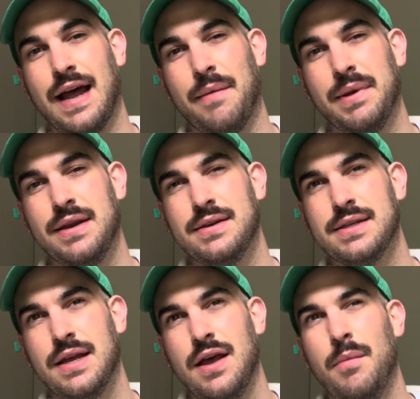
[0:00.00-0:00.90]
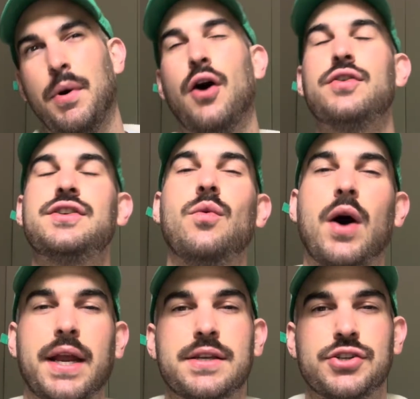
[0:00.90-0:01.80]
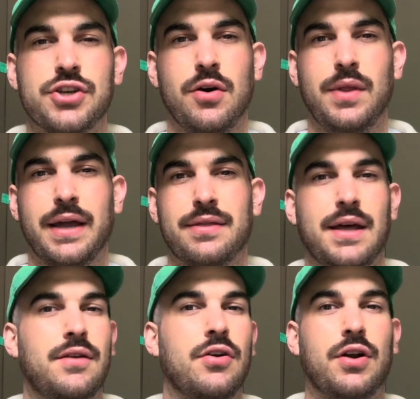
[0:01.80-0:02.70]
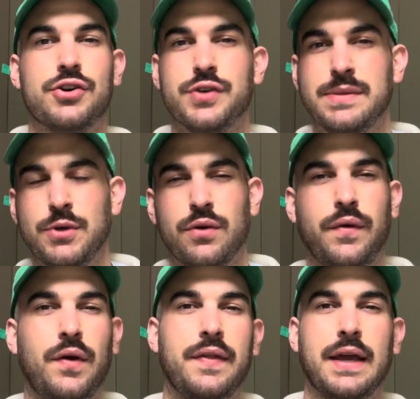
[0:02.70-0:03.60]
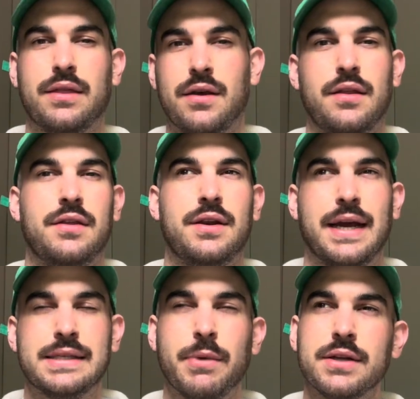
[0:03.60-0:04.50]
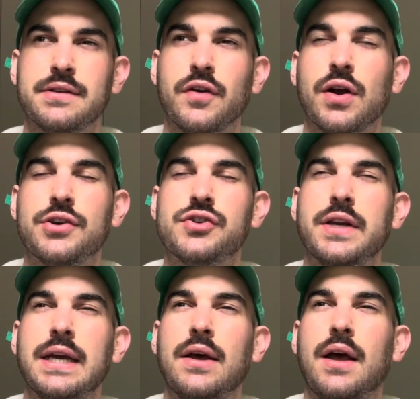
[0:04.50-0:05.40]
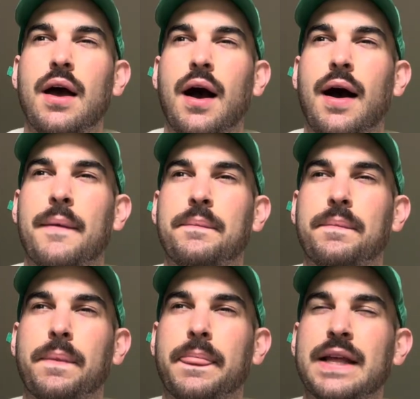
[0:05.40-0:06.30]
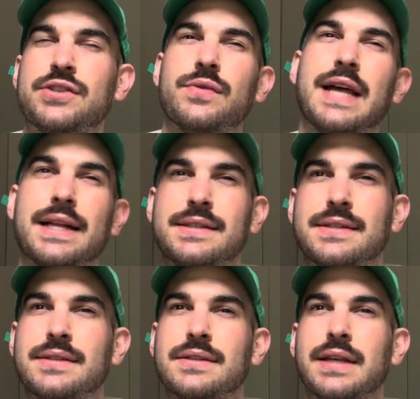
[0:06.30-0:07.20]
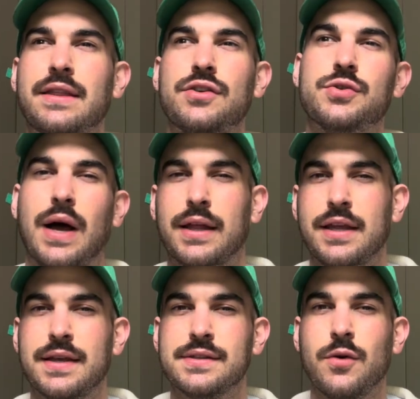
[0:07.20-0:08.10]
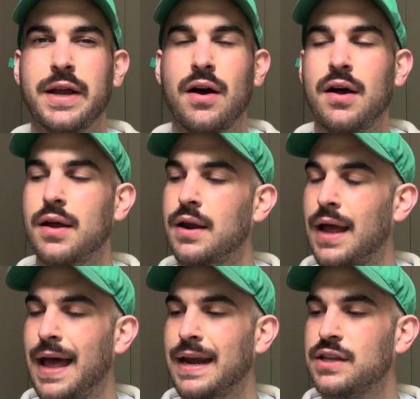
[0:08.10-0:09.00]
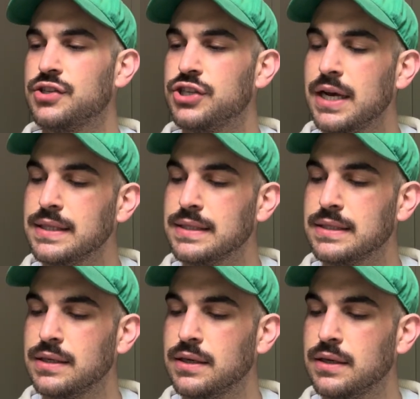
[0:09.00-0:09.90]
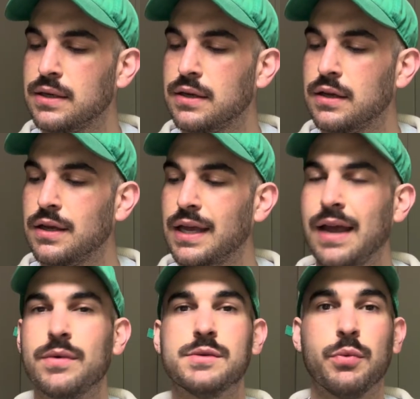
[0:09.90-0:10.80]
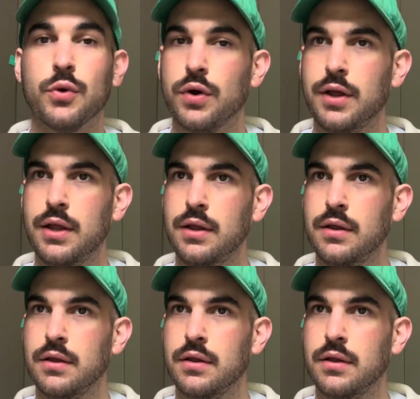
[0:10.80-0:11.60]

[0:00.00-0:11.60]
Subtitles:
happened, but also wanting to show like that her country is beautiful and like the nice parts of her country. And so that's like the duality that's going on. And it's just, it was brutal.